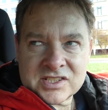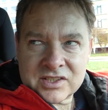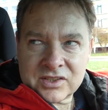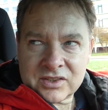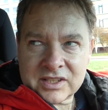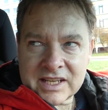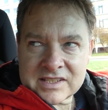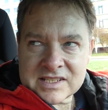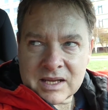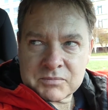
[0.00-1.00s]
to
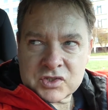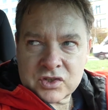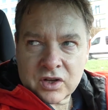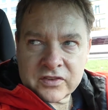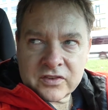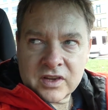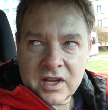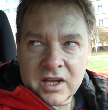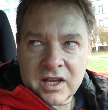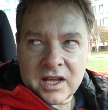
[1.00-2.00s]
get some shots
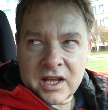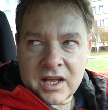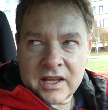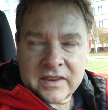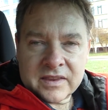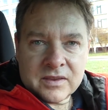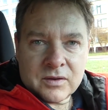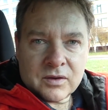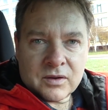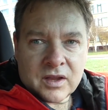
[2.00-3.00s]
at
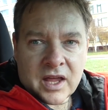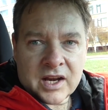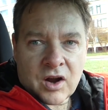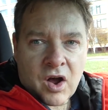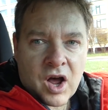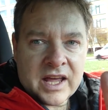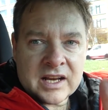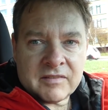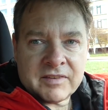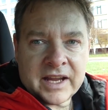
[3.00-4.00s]
a high
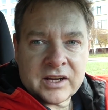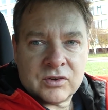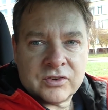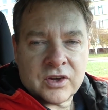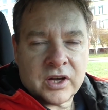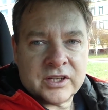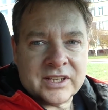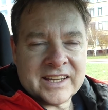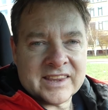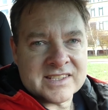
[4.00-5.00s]
enough angle so I
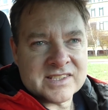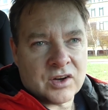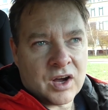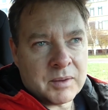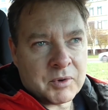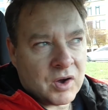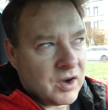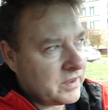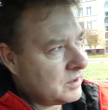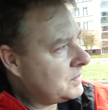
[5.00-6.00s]
could the sky
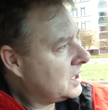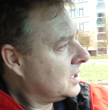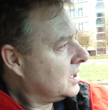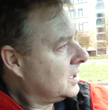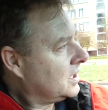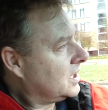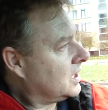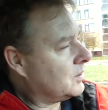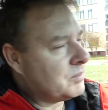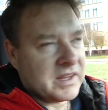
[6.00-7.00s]
behind them,
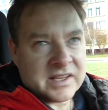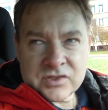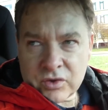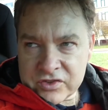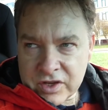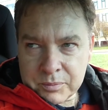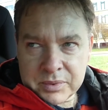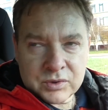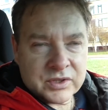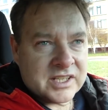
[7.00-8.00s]
but there's also
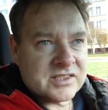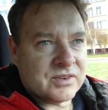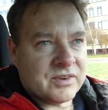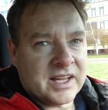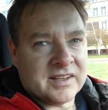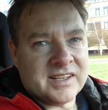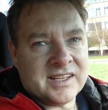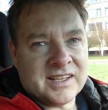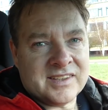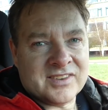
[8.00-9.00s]
buildings around
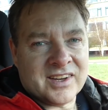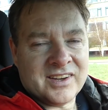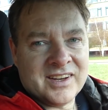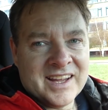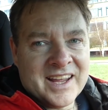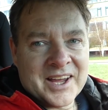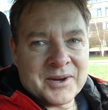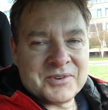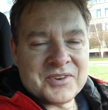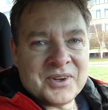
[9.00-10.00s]
here, so it
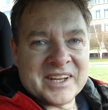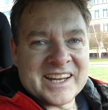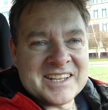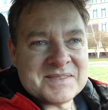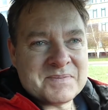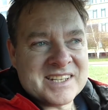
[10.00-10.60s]
was all against me